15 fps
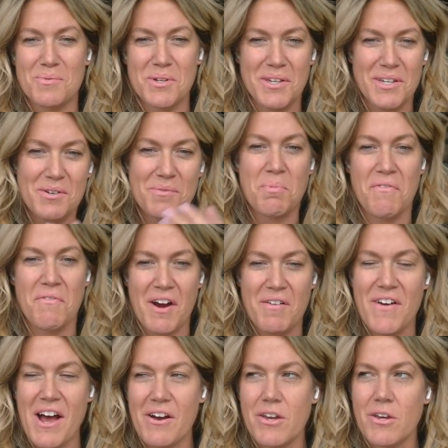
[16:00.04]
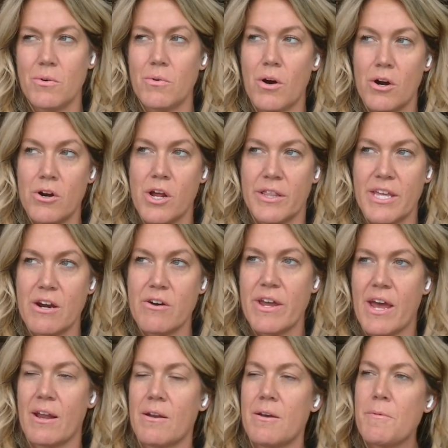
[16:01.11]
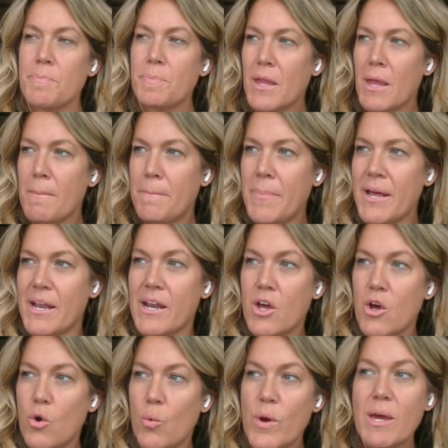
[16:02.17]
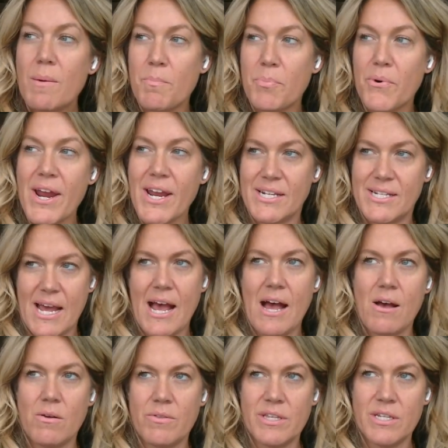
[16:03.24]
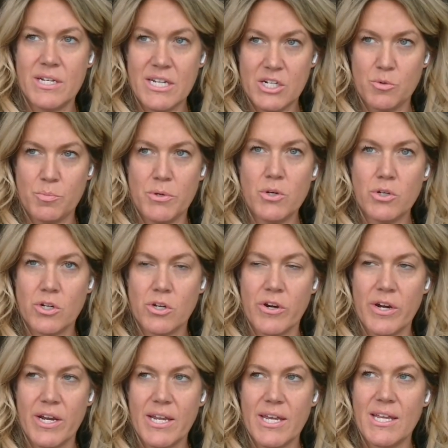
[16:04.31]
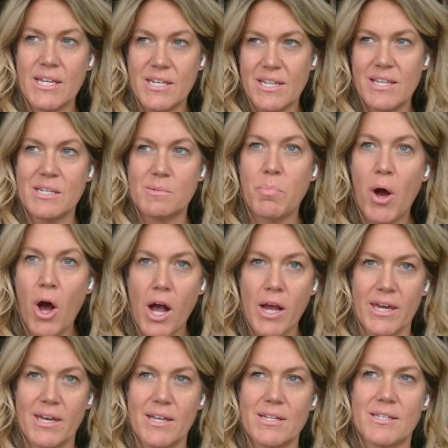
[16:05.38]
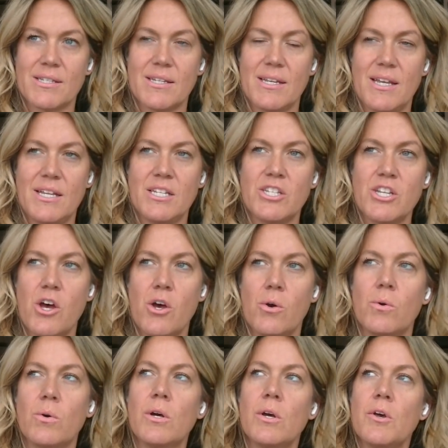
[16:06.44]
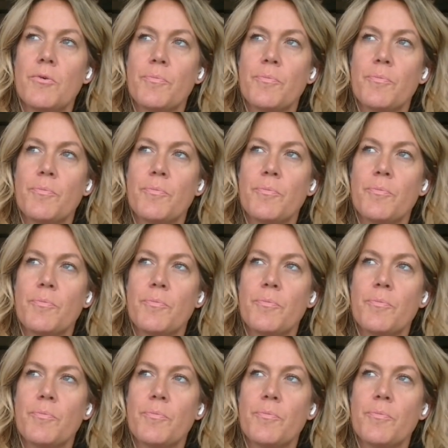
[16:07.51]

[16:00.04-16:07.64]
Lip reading: really provide value are not there yet. But we can break down the distribution grid into these pockets. And so